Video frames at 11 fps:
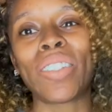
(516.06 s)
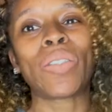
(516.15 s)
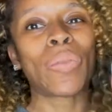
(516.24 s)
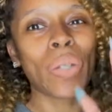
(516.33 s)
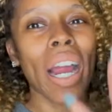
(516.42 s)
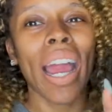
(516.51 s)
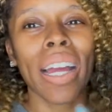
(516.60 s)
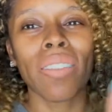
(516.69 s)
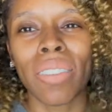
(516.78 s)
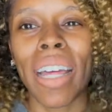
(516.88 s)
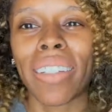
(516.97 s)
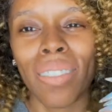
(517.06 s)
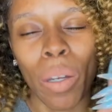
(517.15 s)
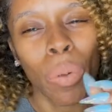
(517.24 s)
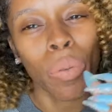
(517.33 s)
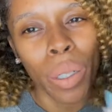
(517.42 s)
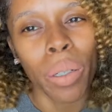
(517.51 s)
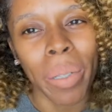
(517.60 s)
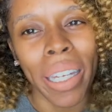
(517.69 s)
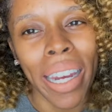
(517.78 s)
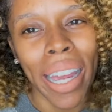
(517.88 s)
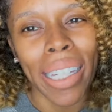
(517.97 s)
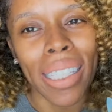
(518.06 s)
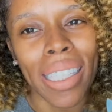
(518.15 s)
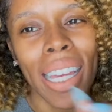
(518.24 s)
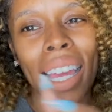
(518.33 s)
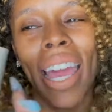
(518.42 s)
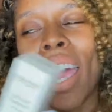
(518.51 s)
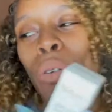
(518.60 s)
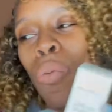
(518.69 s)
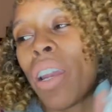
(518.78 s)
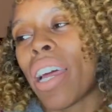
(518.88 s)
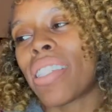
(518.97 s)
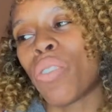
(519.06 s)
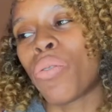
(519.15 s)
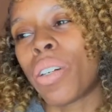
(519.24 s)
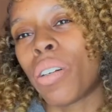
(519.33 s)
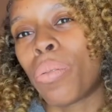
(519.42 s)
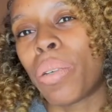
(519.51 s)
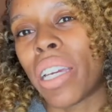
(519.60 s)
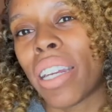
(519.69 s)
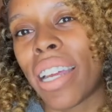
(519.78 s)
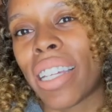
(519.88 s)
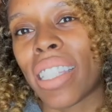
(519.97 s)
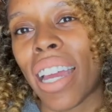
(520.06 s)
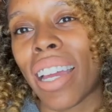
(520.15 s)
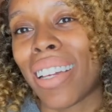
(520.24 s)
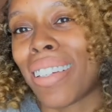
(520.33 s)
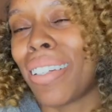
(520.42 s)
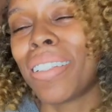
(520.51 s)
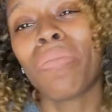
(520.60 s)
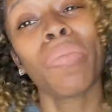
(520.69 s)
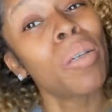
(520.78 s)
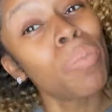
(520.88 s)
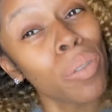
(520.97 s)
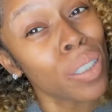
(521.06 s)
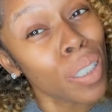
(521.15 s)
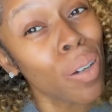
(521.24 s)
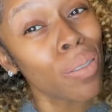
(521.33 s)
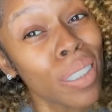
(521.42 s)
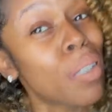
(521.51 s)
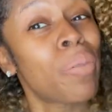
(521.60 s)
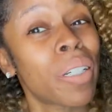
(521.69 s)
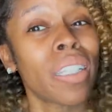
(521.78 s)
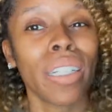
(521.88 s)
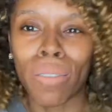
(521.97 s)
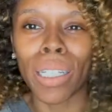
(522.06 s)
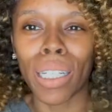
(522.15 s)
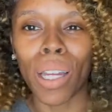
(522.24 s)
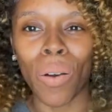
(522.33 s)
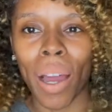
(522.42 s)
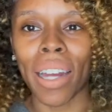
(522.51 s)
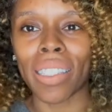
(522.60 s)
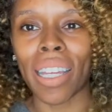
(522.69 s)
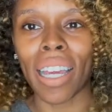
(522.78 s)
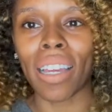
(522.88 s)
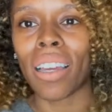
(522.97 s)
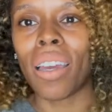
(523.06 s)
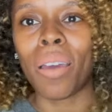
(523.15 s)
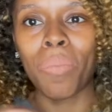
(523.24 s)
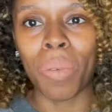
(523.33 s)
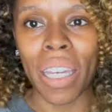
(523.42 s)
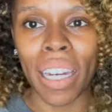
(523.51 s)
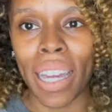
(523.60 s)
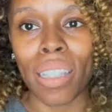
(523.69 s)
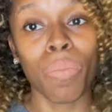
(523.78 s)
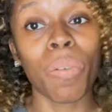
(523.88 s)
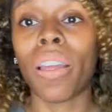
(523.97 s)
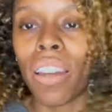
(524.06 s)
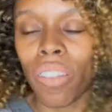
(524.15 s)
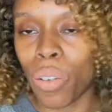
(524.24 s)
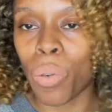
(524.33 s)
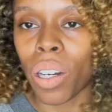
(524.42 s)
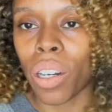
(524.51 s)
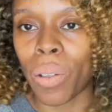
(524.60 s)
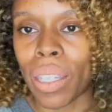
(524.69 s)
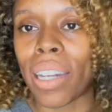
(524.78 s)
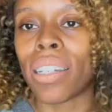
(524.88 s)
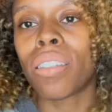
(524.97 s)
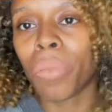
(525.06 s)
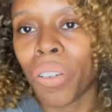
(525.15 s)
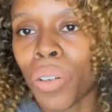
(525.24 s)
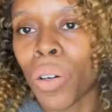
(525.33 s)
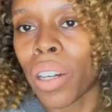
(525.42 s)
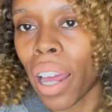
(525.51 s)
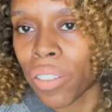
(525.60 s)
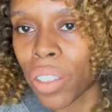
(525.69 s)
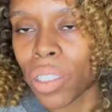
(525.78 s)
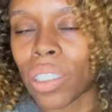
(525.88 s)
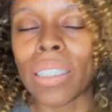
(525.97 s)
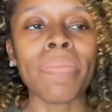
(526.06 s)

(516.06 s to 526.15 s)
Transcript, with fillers: were they were real BNAs. And when I say real BNAs, like people don't typically really know how to take BNAs, and if you want to know what that is, before and afters.